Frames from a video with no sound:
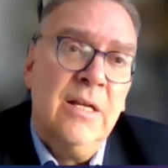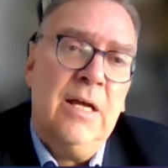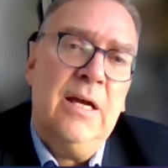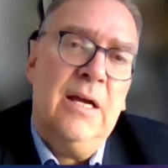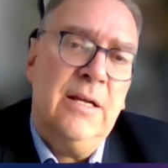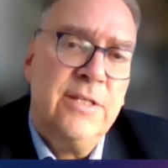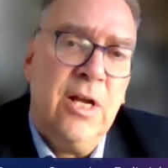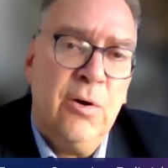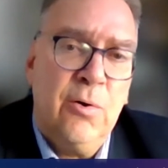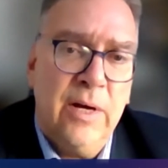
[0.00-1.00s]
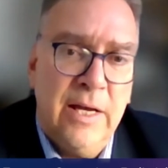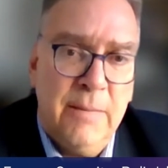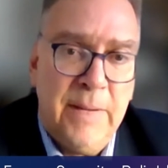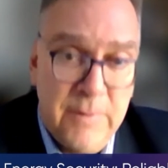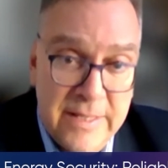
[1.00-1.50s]

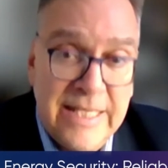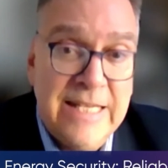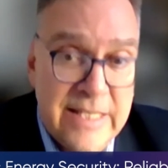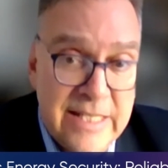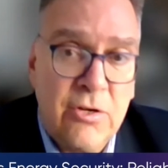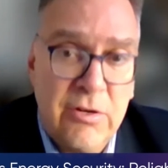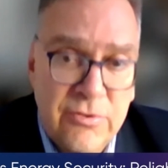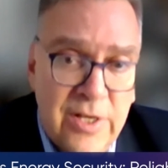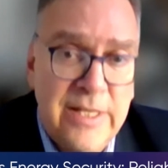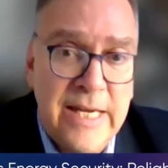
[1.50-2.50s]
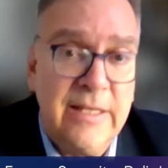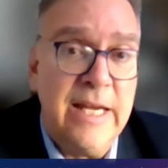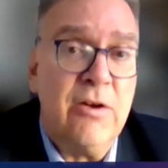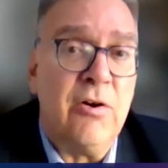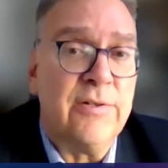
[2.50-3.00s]
But we see these
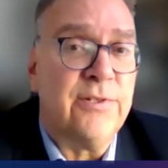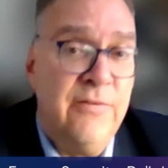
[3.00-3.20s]
contradicting also